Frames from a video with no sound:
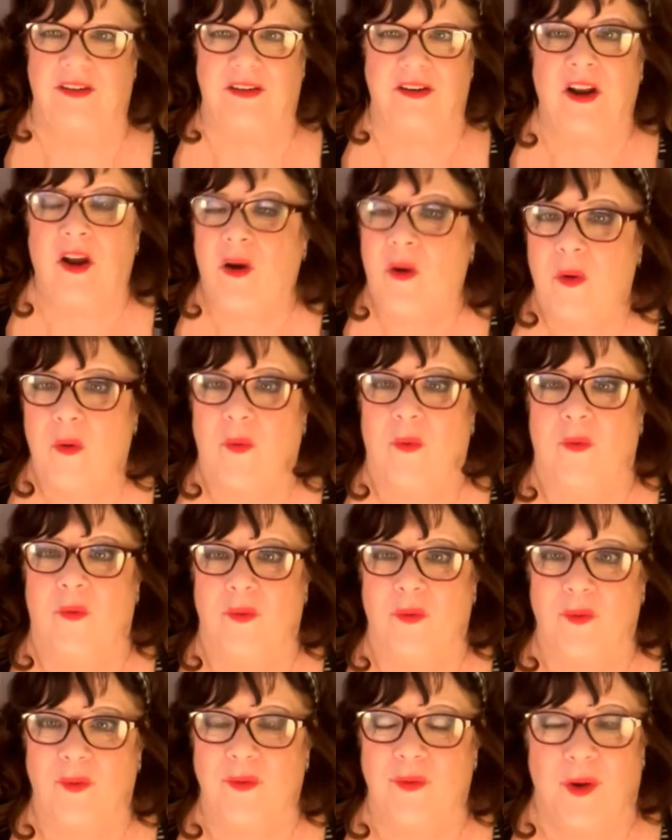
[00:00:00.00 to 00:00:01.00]
No.
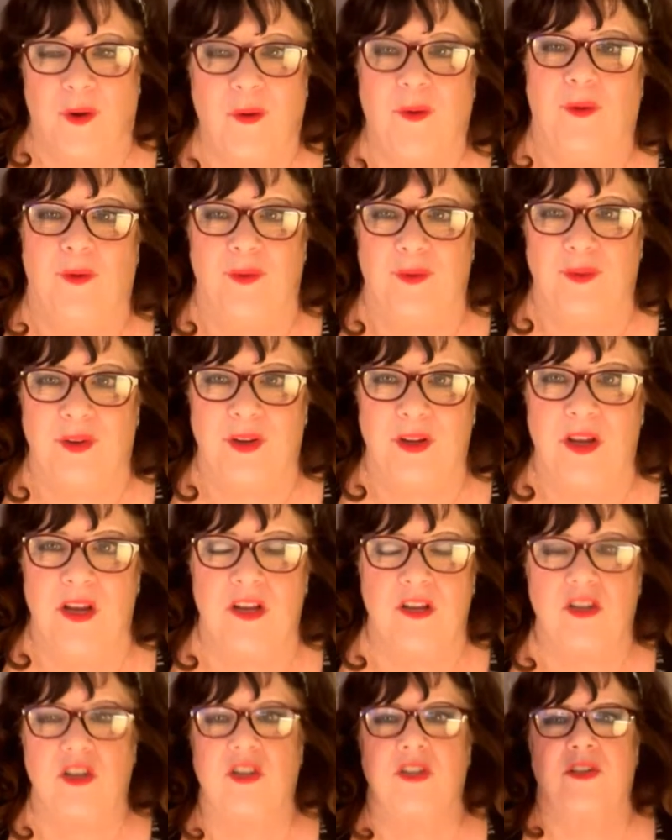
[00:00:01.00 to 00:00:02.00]

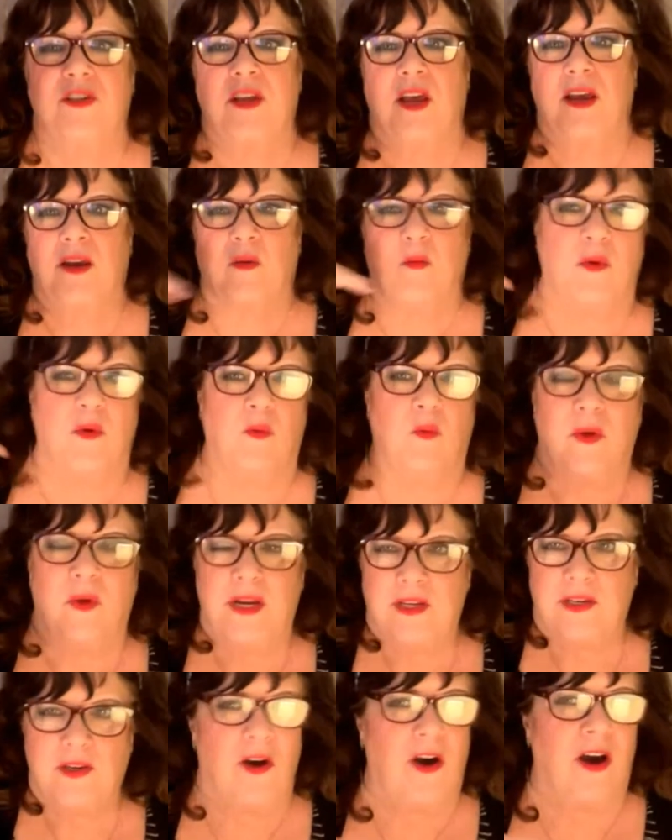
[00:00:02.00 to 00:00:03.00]
Just like when
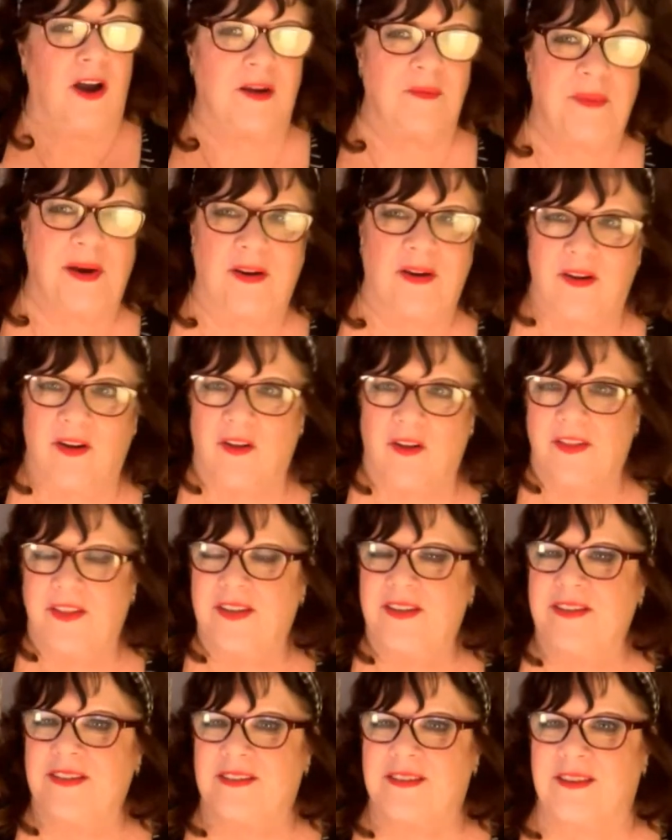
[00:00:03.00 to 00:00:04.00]
we talk about all
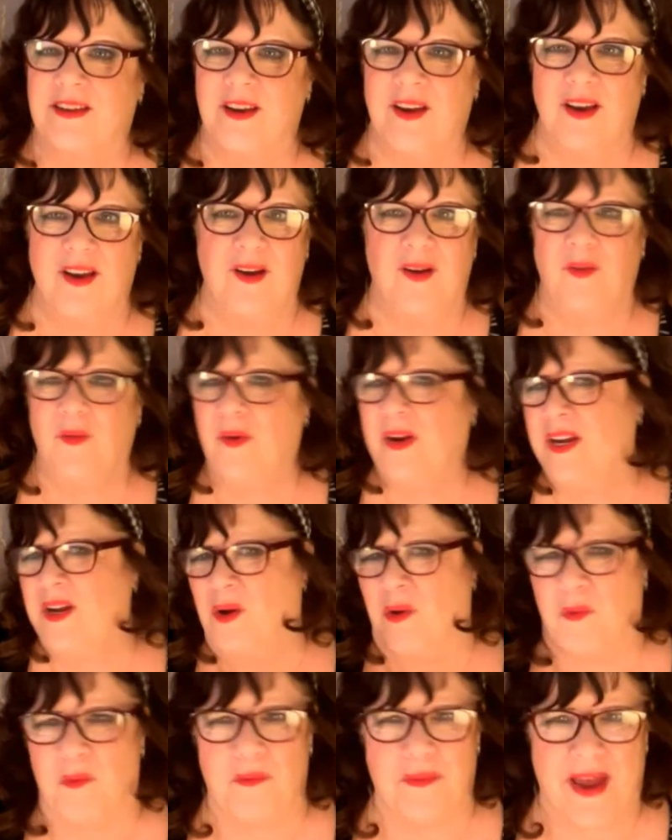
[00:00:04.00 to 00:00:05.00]
this, we
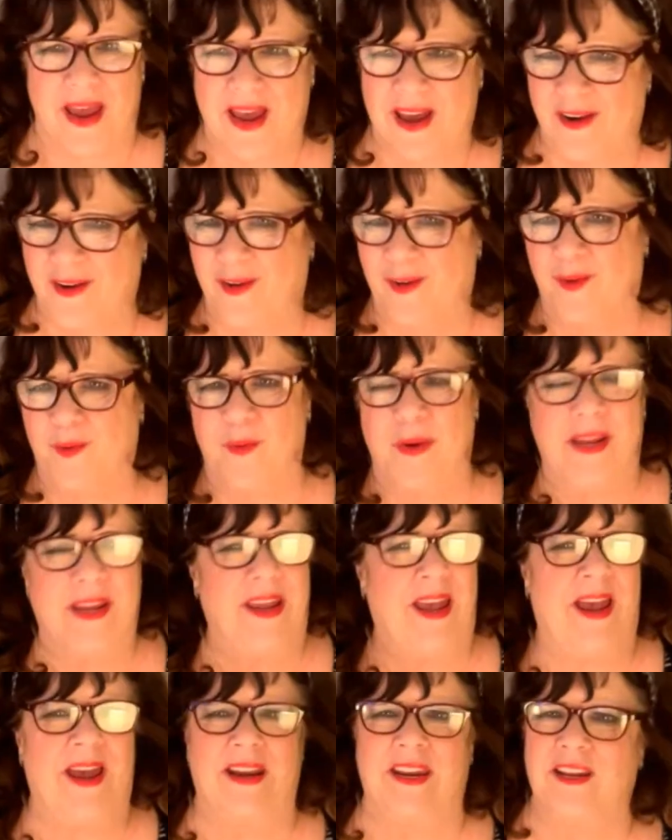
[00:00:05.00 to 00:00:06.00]
don't matter.
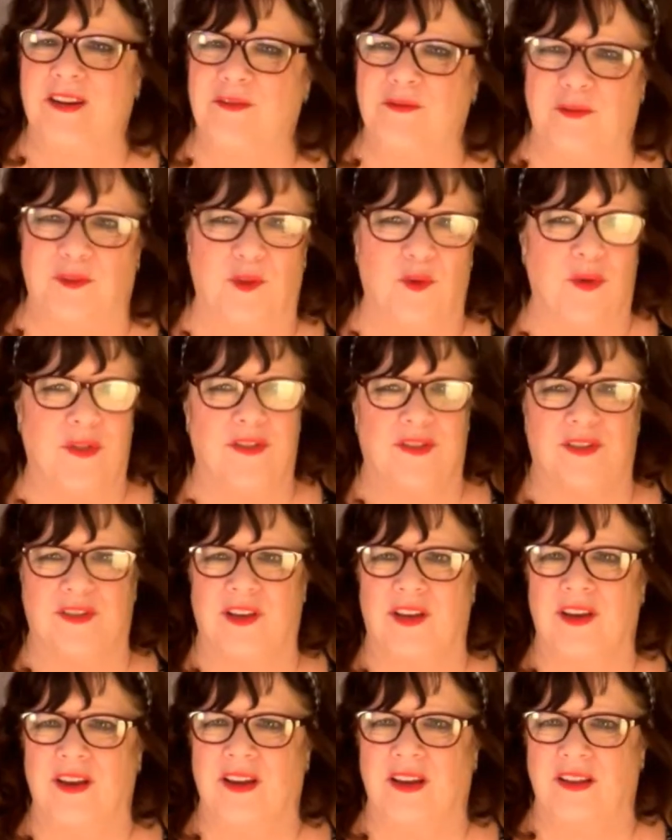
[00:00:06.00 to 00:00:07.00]
We can't
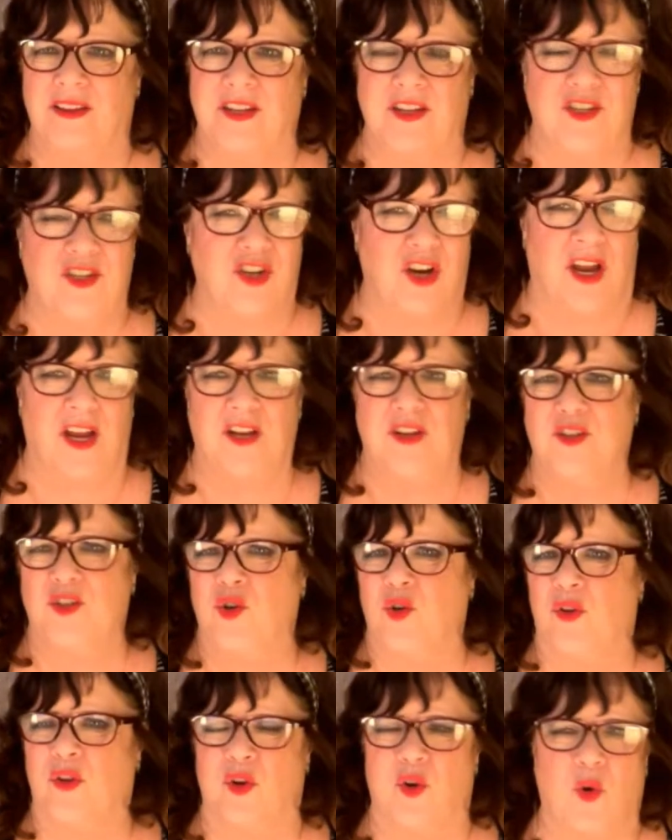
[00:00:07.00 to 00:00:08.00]
influence the
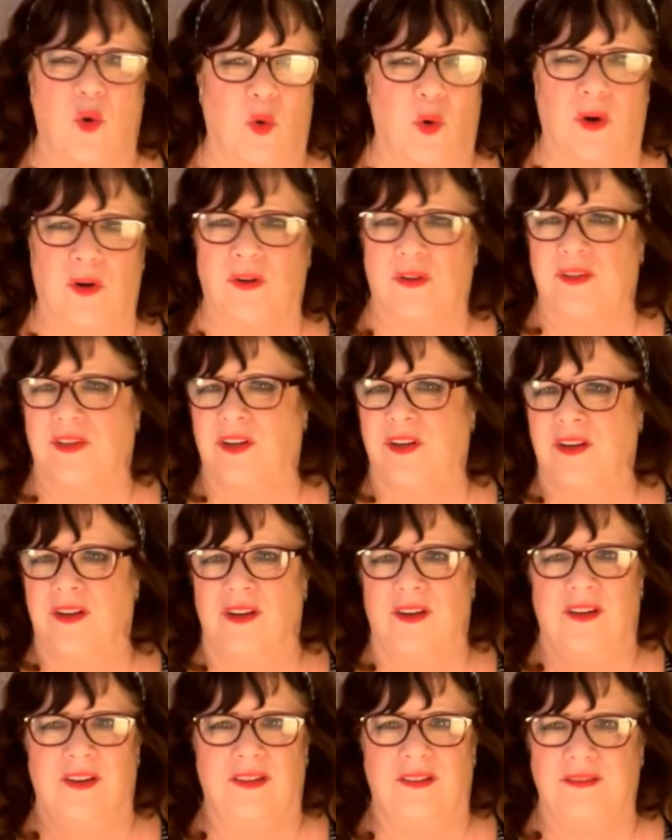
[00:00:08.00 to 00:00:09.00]
judge or the court.
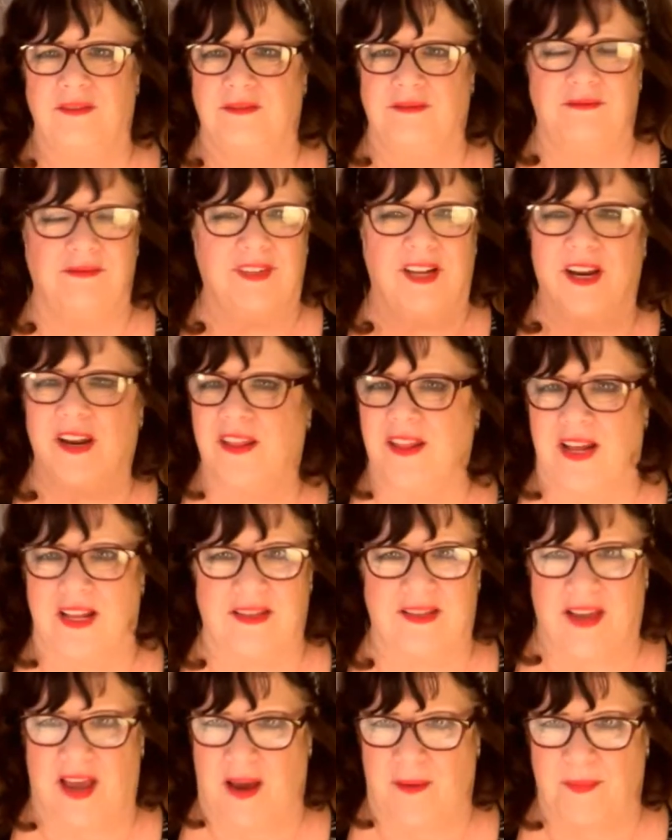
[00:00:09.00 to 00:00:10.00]
None of
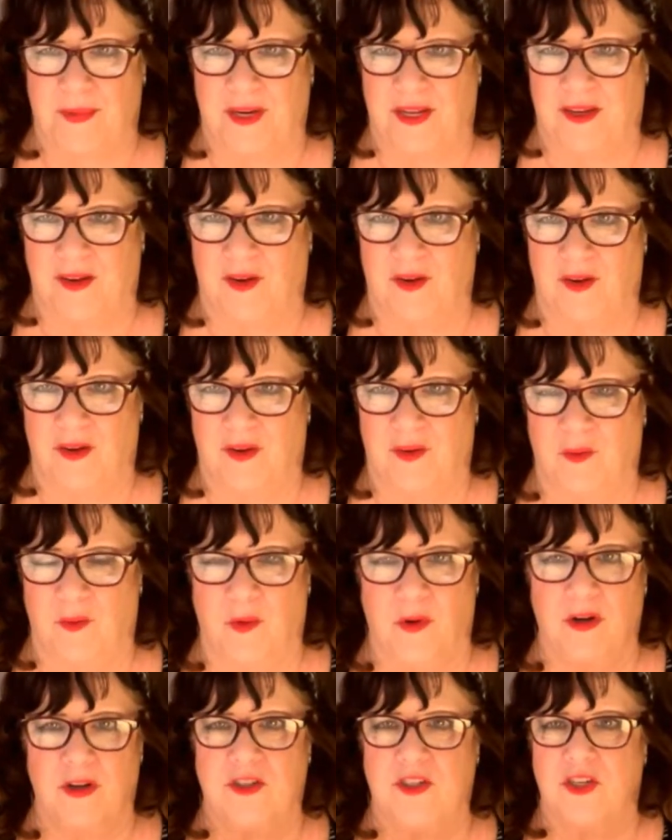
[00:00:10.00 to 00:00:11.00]
that's happening.
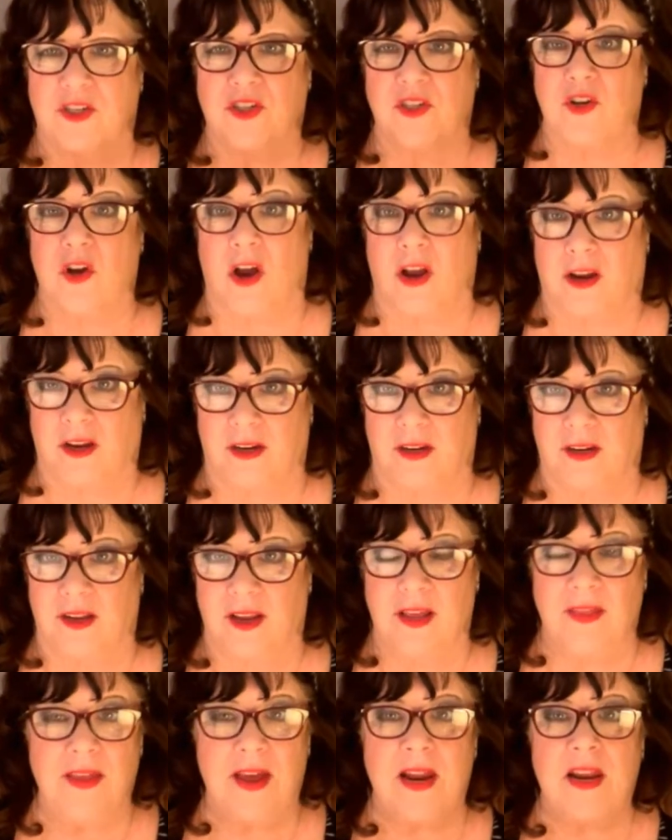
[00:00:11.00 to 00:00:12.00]
We're just talking.
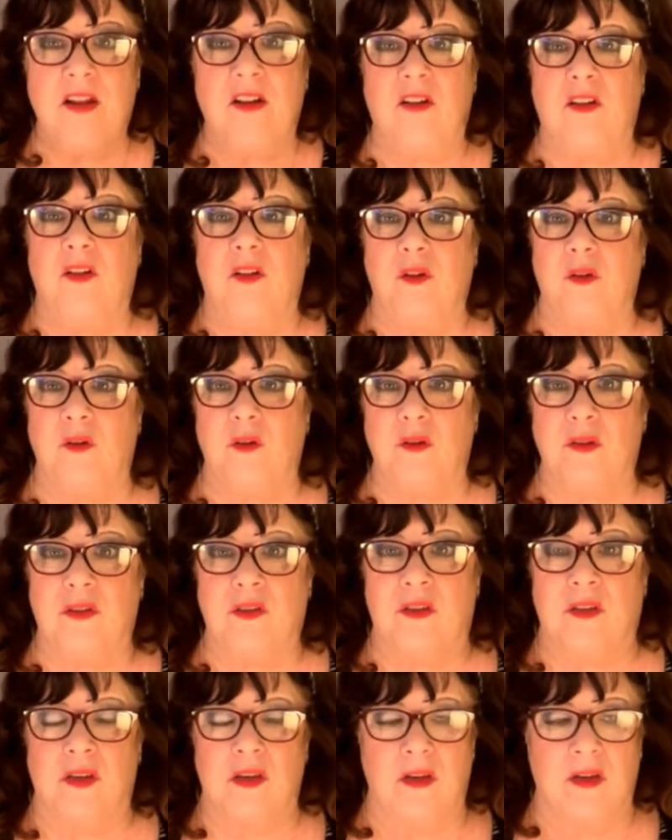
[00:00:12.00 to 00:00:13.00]
And that
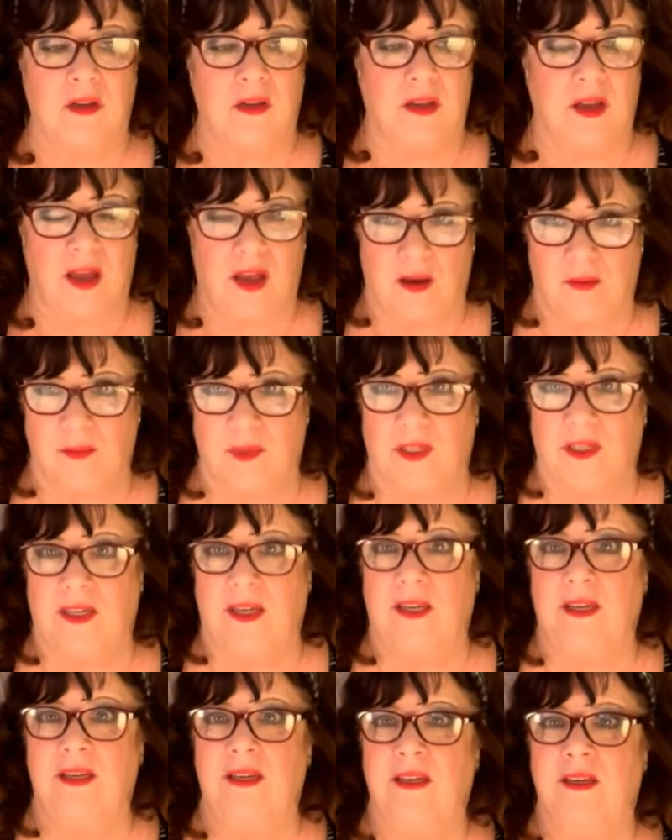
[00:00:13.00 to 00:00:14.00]
includes
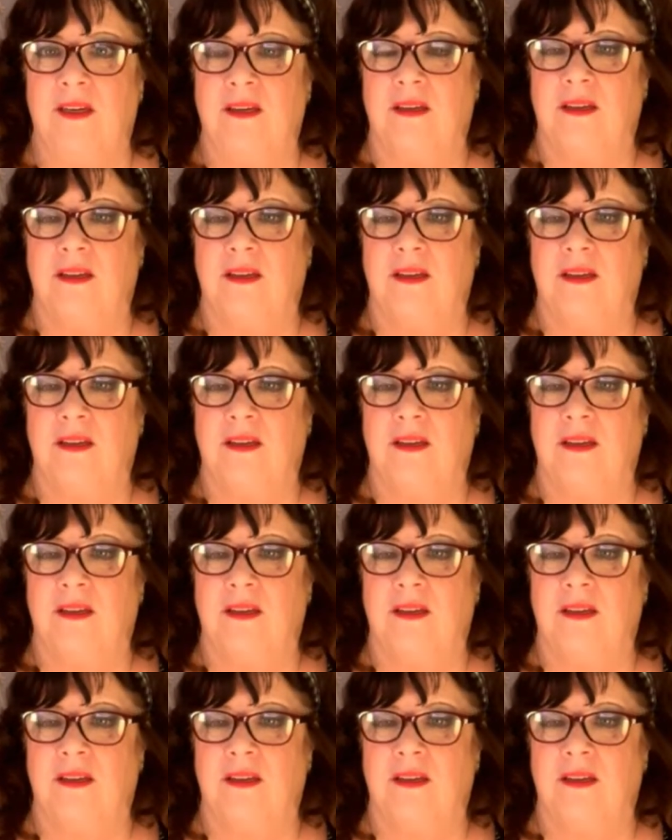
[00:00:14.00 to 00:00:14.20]
Emily,